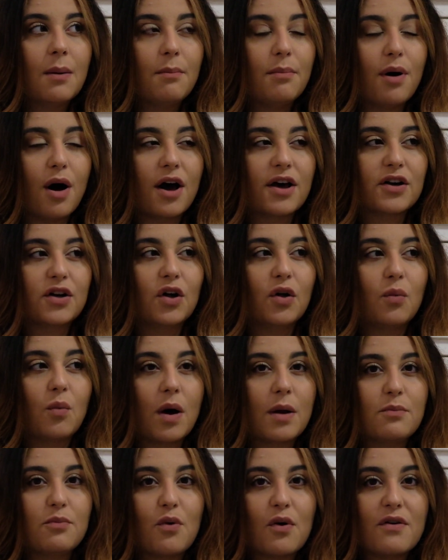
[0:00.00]
Bottle
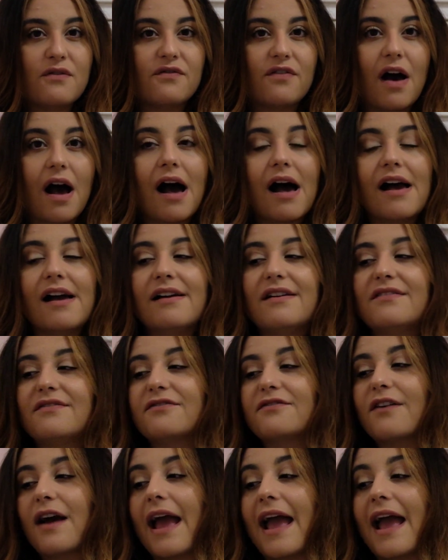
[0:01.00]
1.5.